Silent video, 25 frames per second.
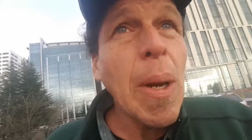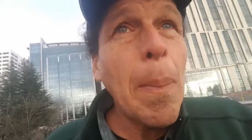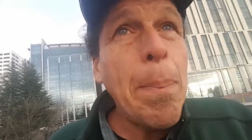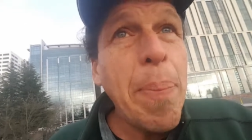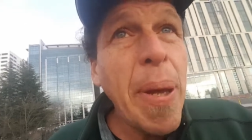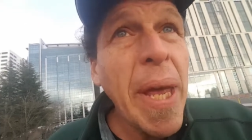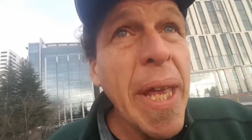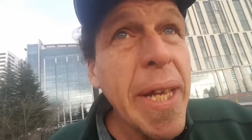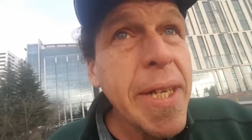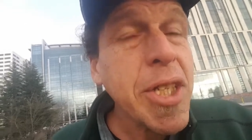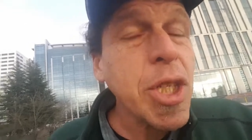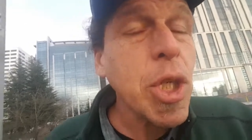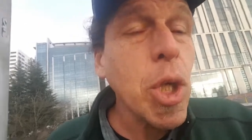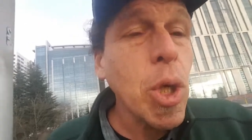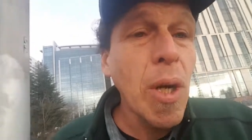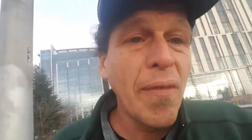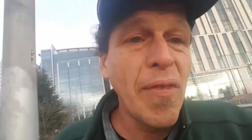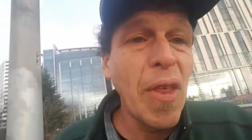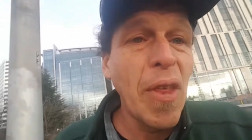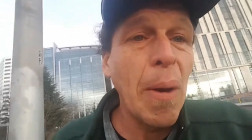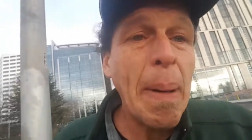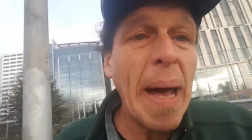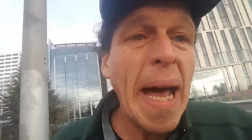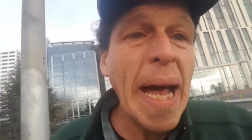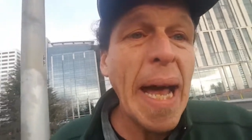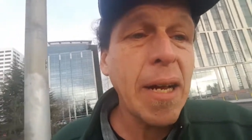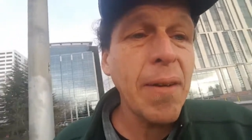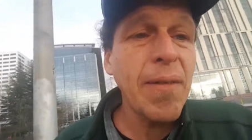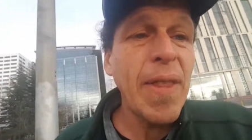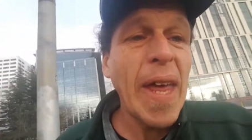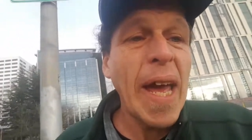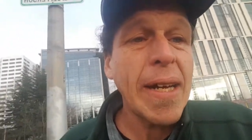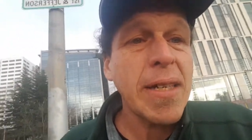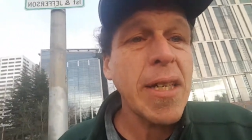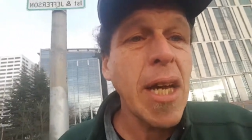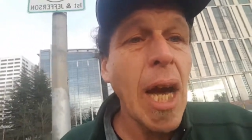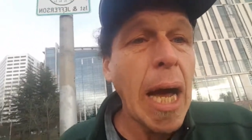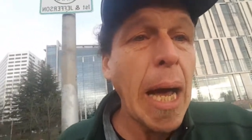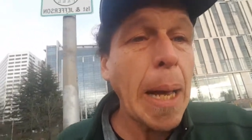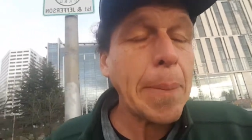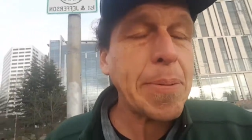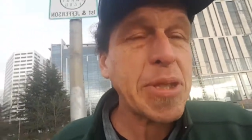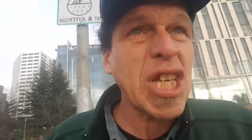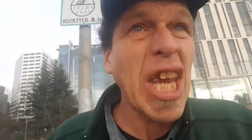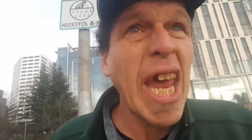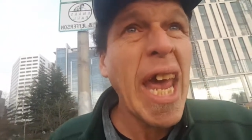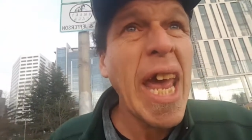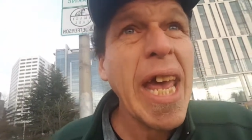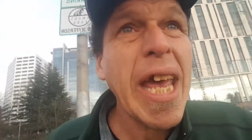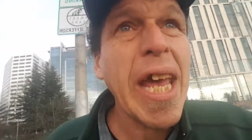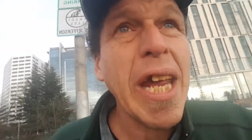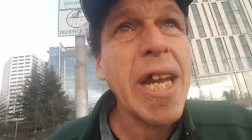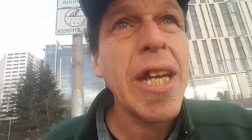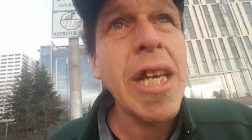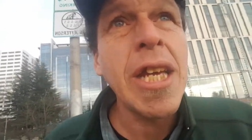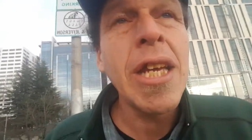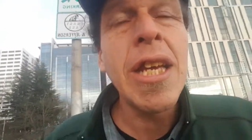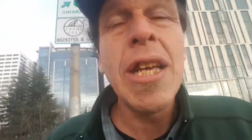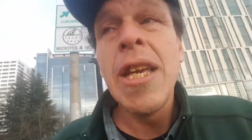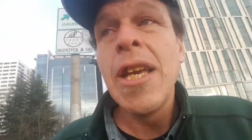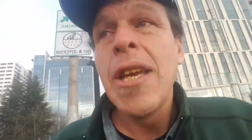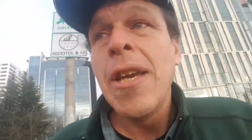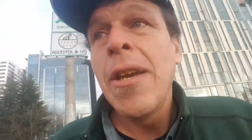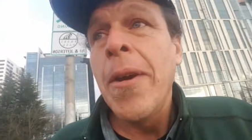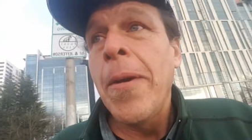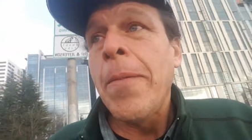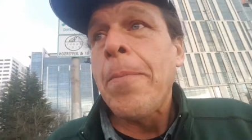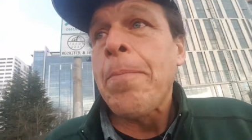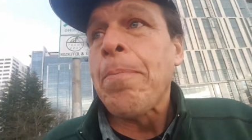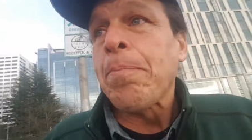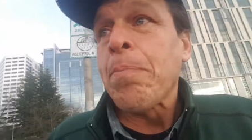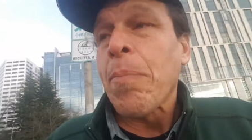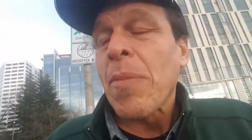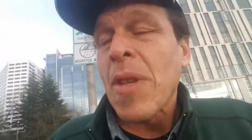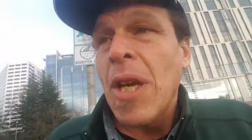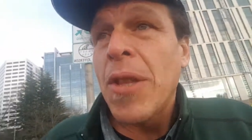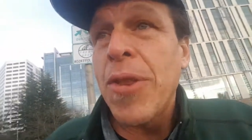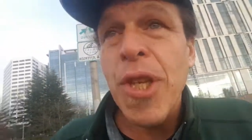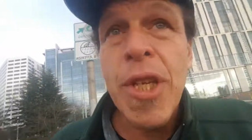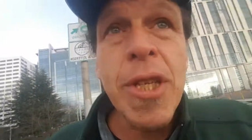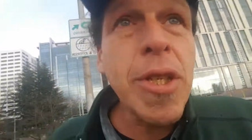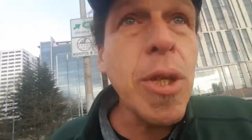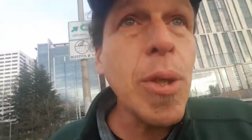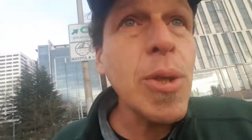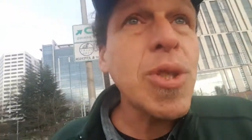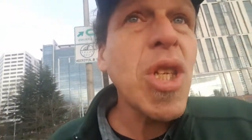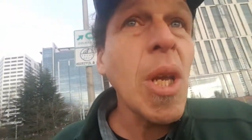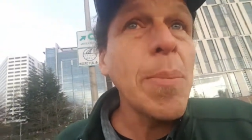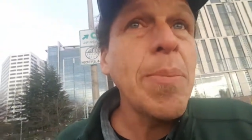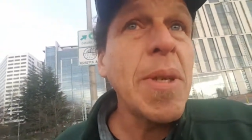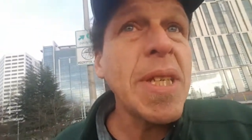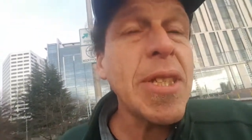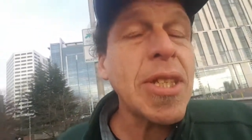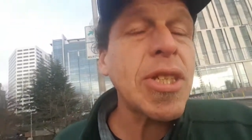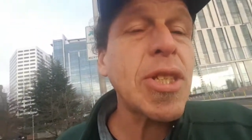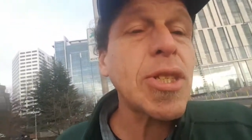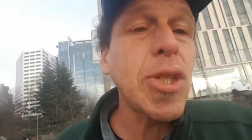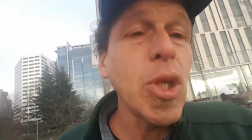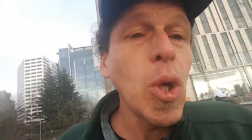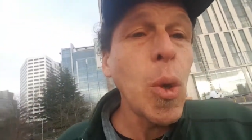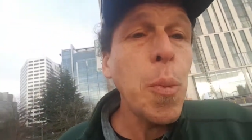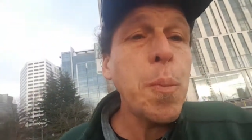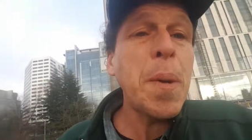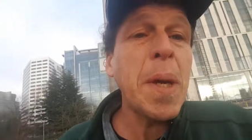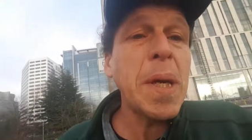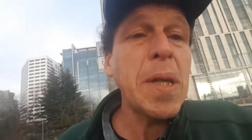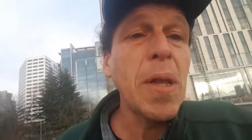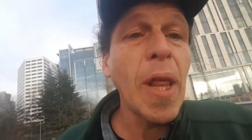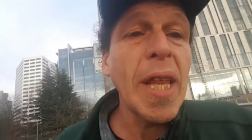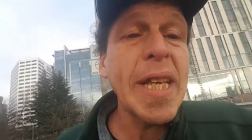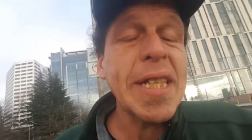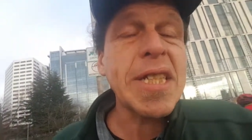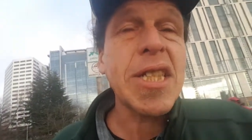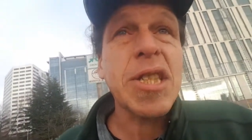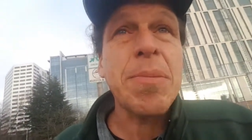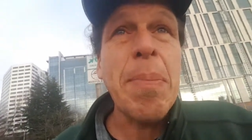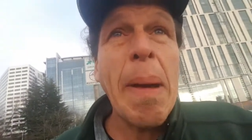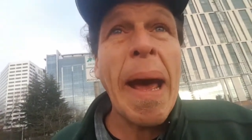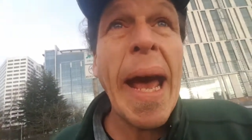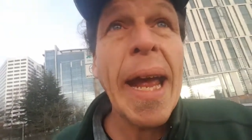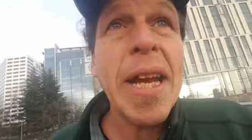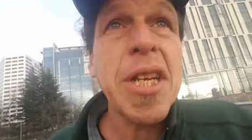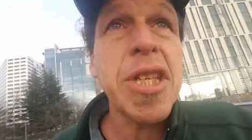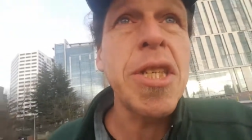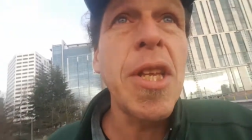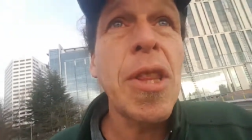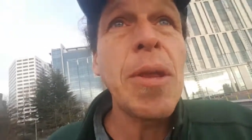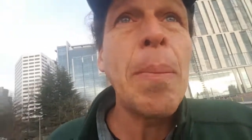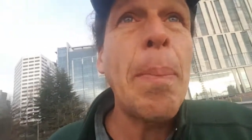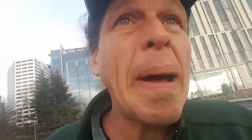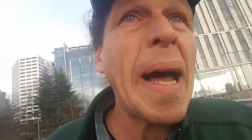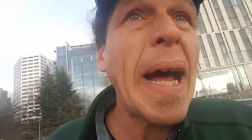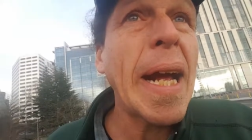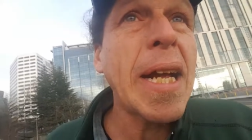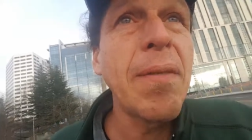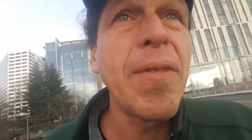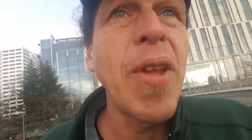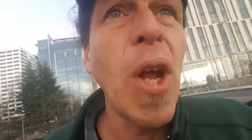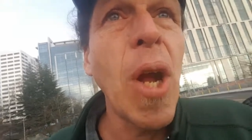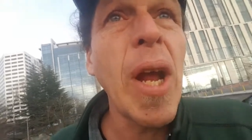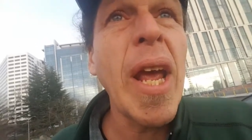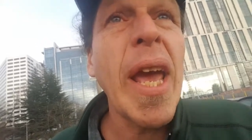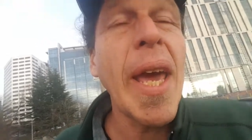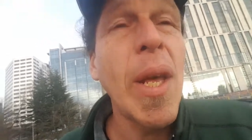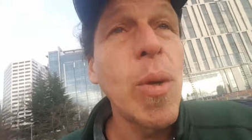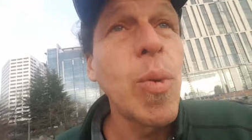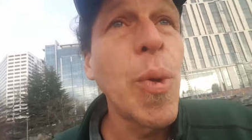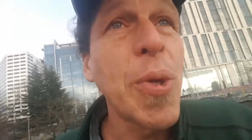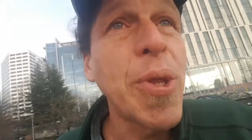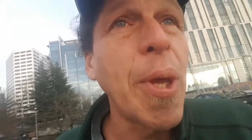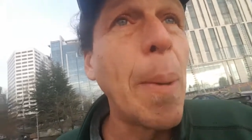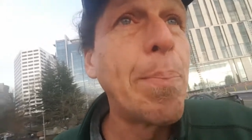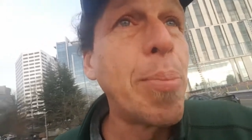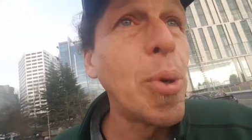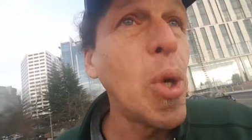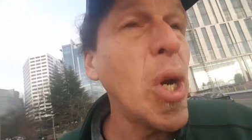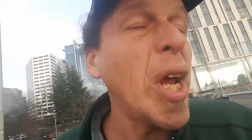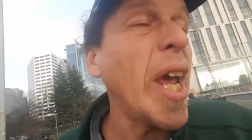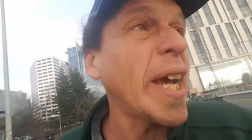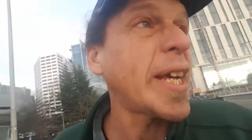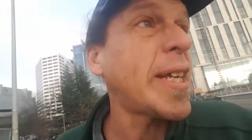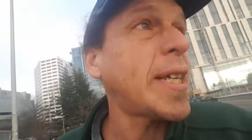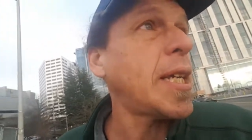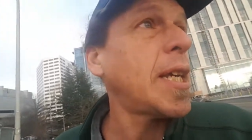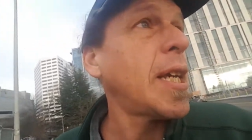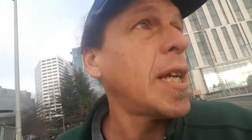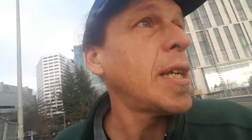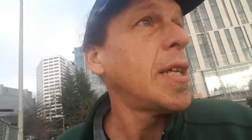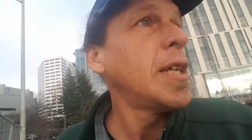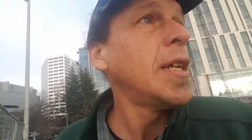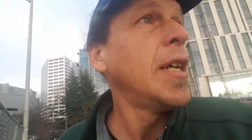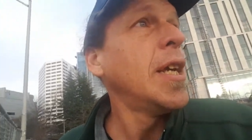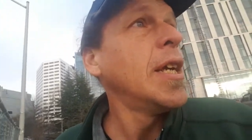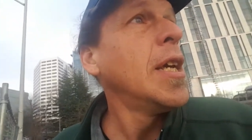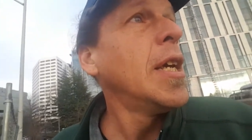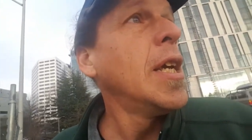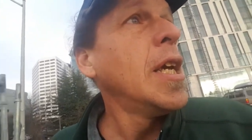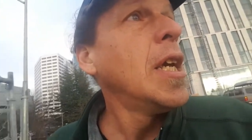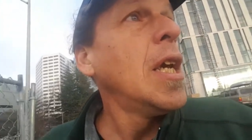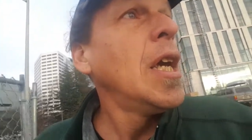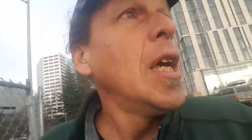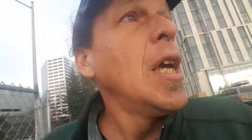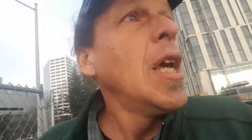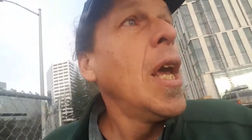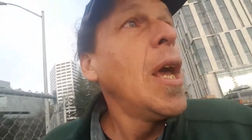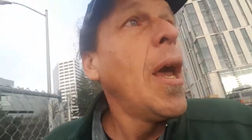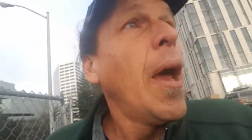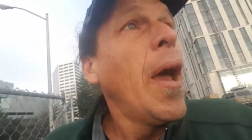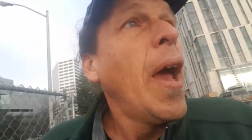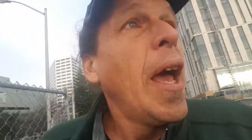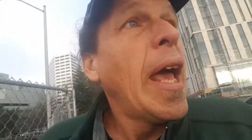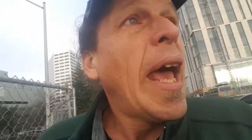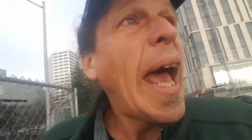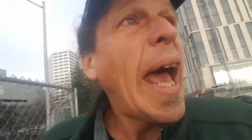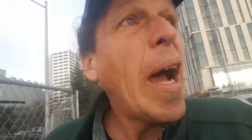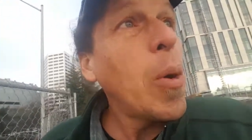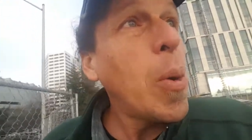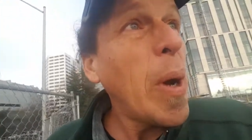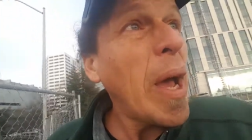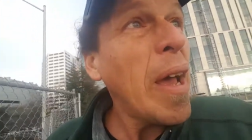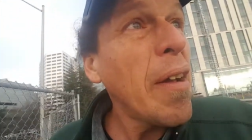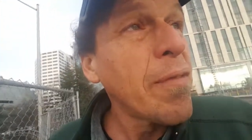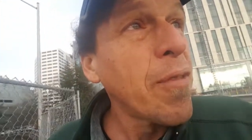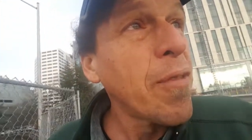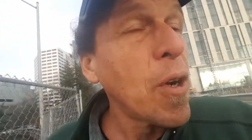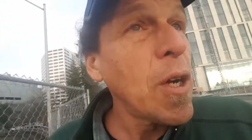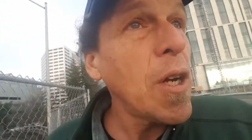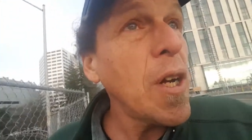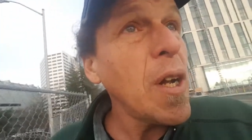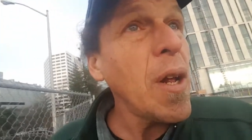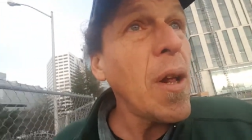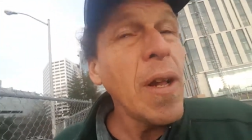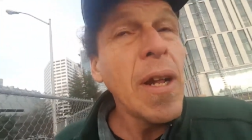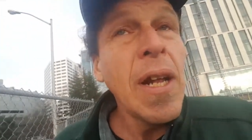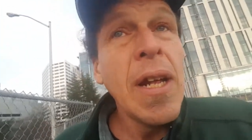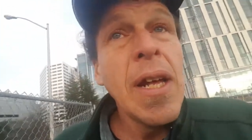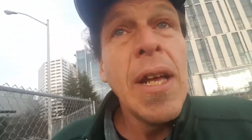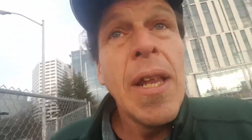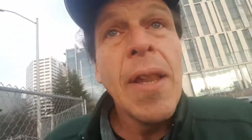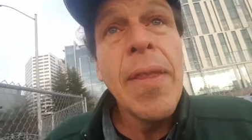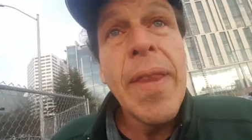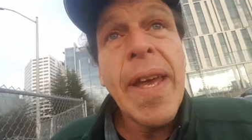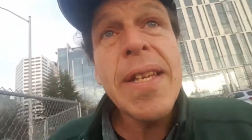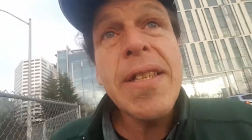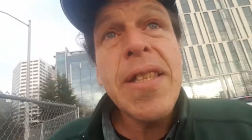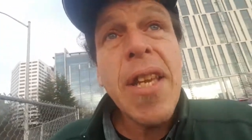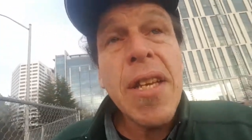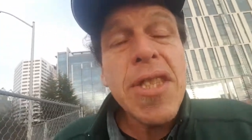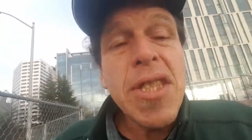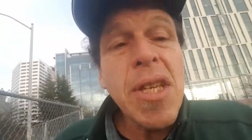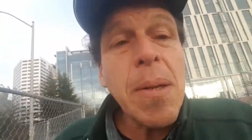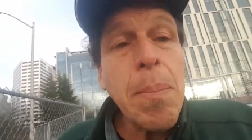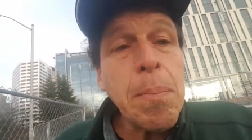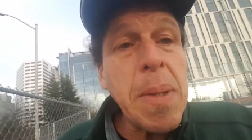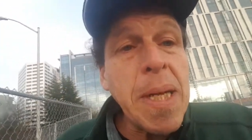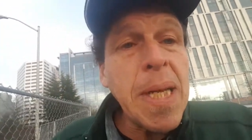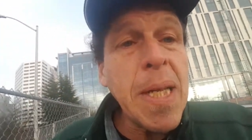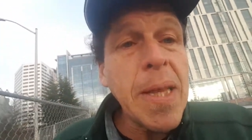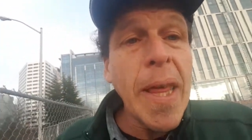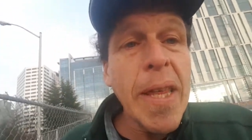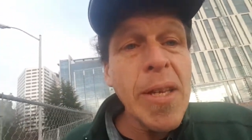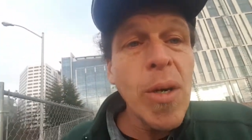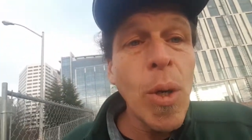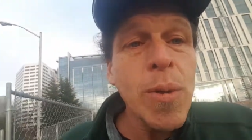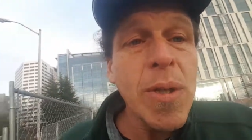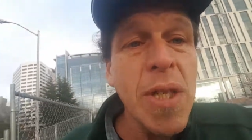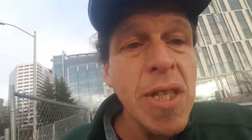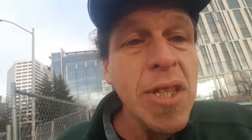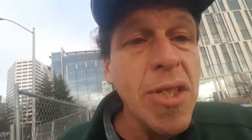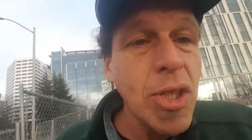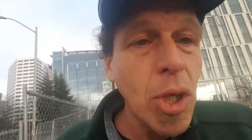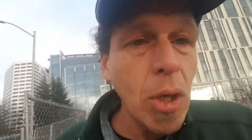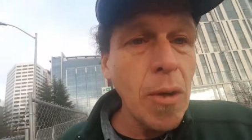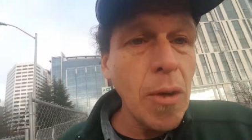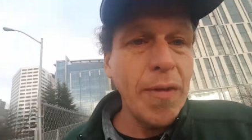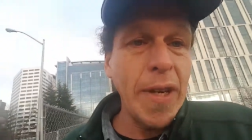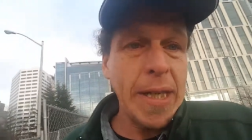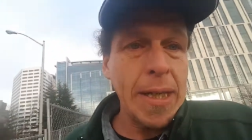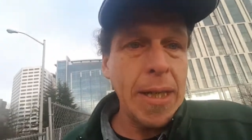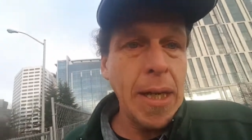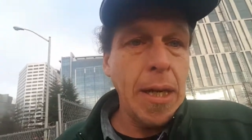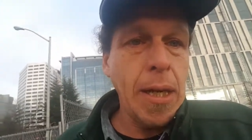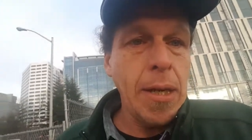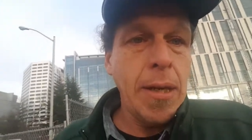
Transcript: a picture of the back of that cop's head than do something stupid like smash at the back of their head with a brick. However, that doesn't mean they don't deserve it.